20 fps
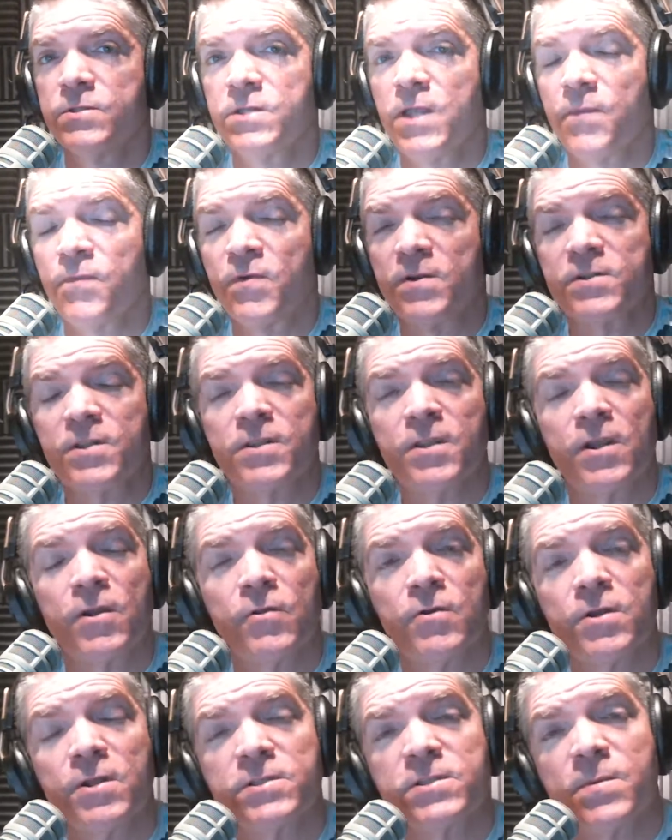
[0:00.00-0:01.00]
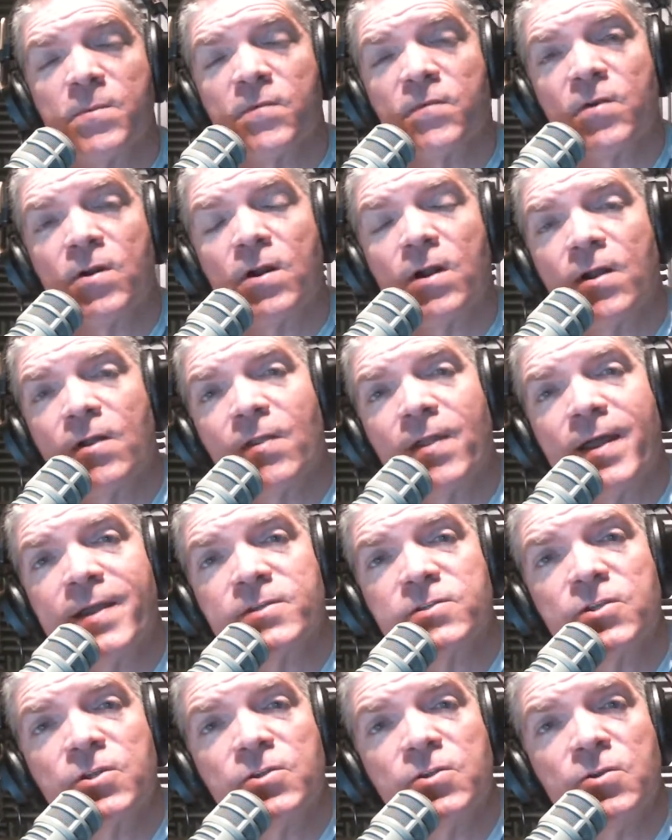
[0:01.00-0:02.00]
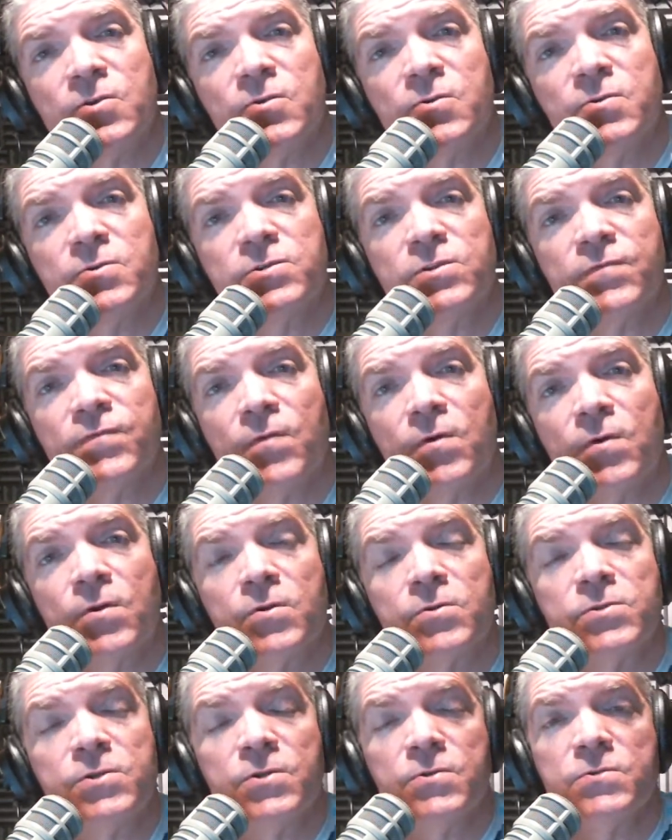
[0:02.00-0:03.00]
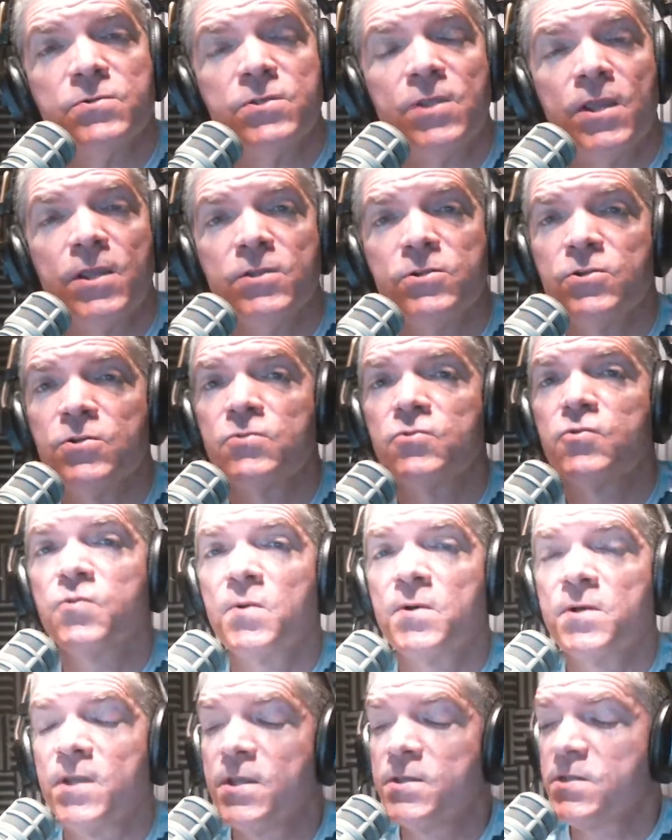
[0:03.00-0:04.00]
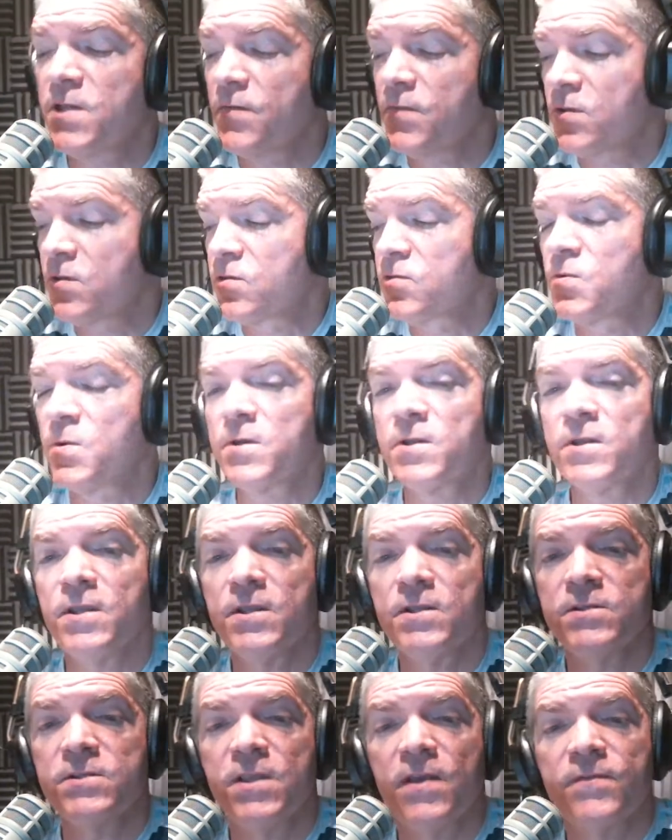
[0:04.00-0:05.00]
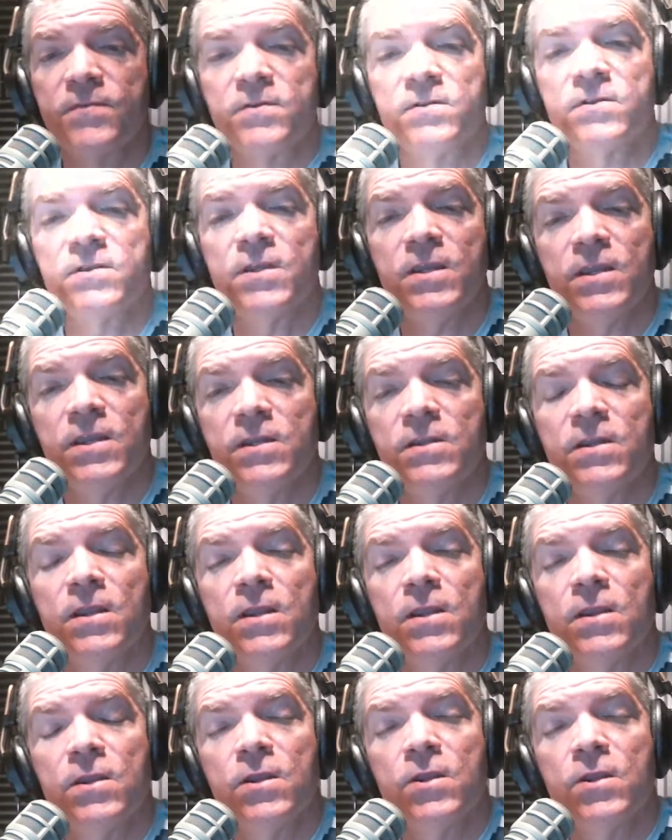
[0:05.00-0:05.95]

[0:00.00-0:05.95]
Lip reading: Time for us to take a look at some of our Alaska news for Tuesday, June 27th, 2017.